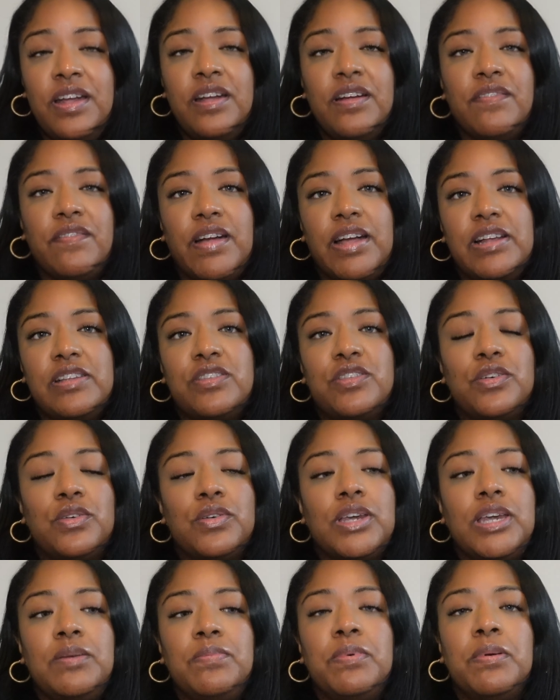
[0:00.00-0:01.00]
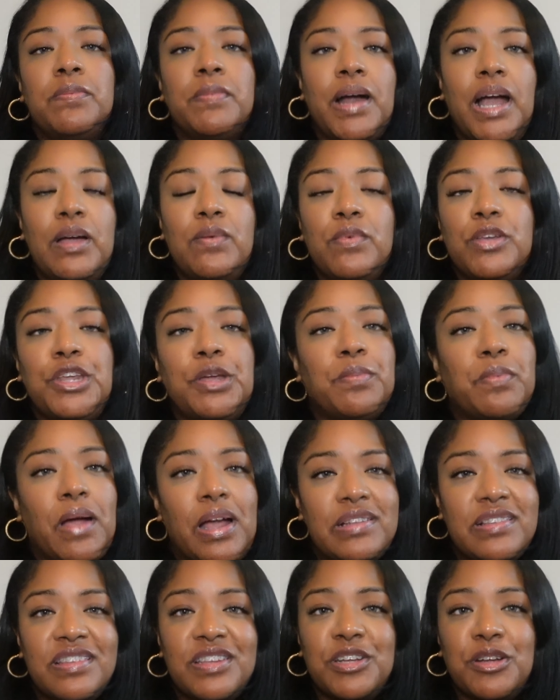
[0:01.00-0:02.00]
Right? So keep in mind when you're
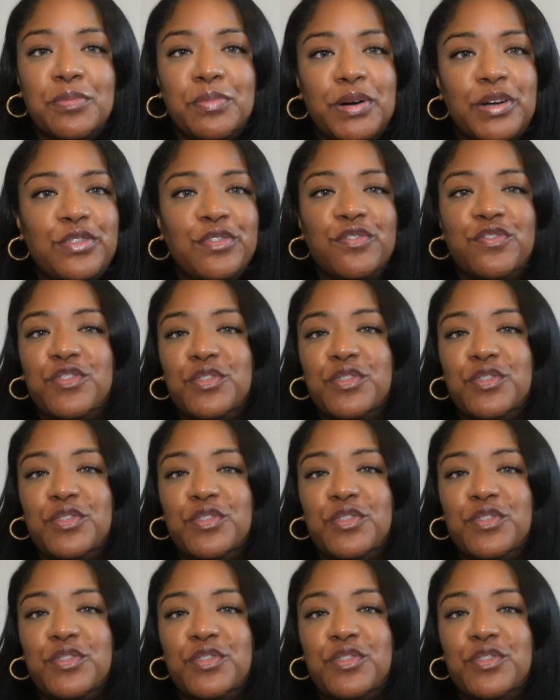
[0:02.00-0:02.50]
pricing your bundles,